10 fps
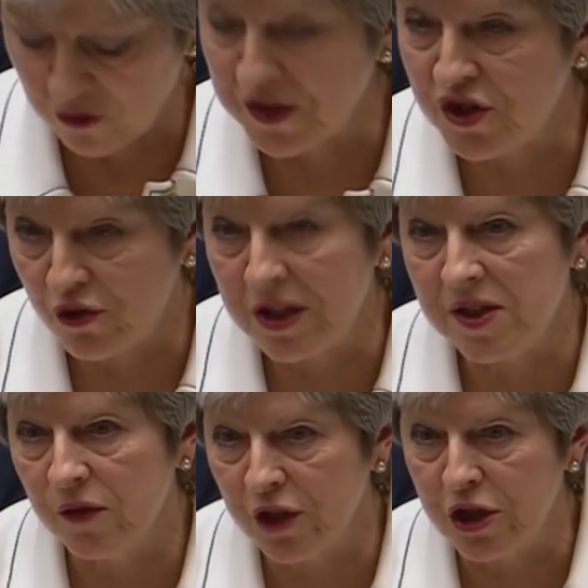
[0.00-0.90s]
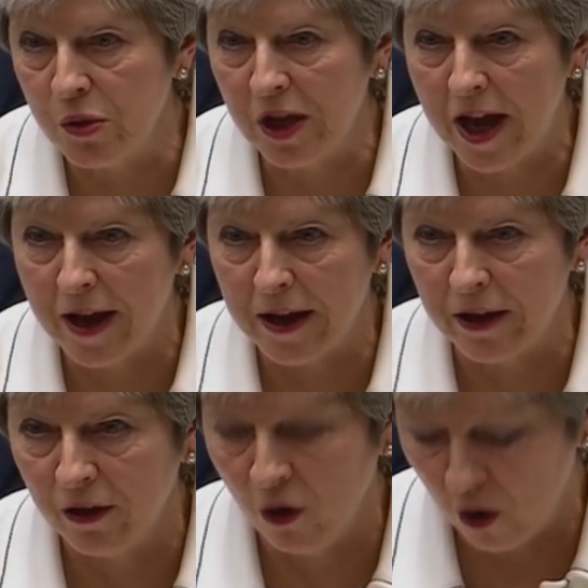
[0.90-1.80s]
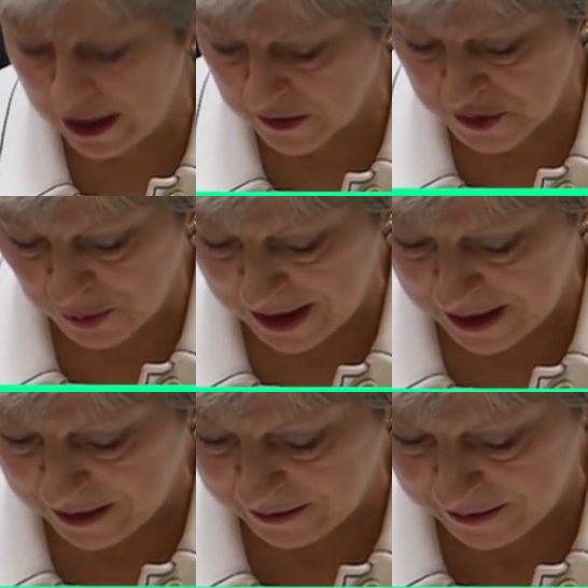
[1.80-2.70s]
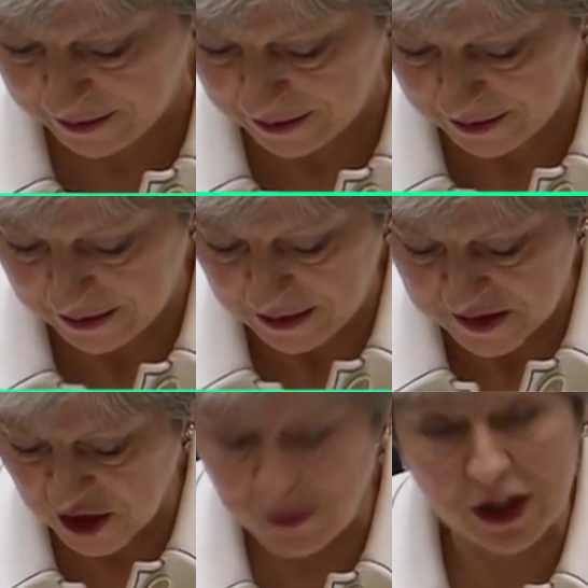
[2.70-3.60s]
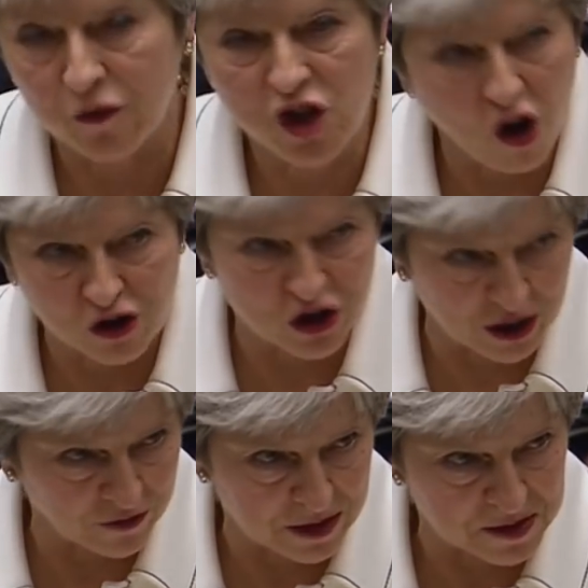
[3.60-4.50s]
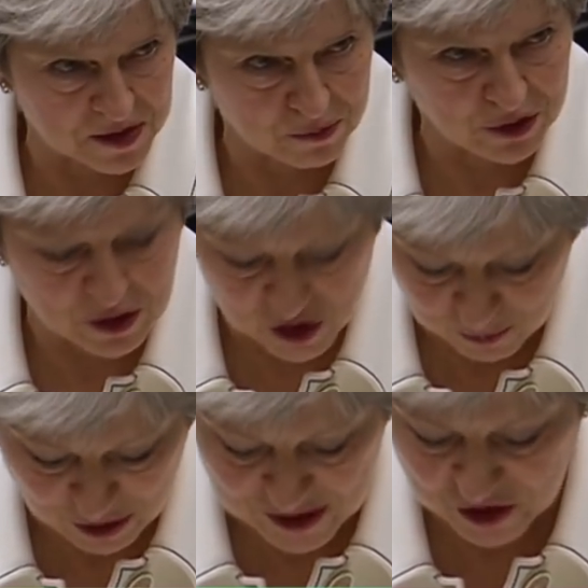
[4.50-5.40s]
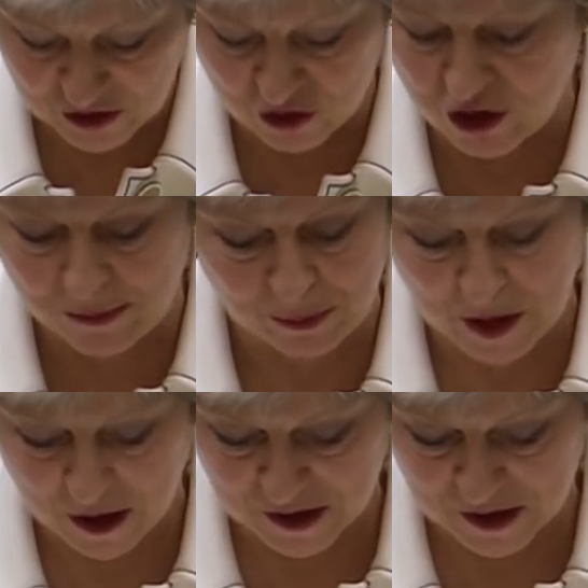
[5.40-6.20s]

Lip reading: on the streets of the UK or elsewhere. So we have not done this because President Trump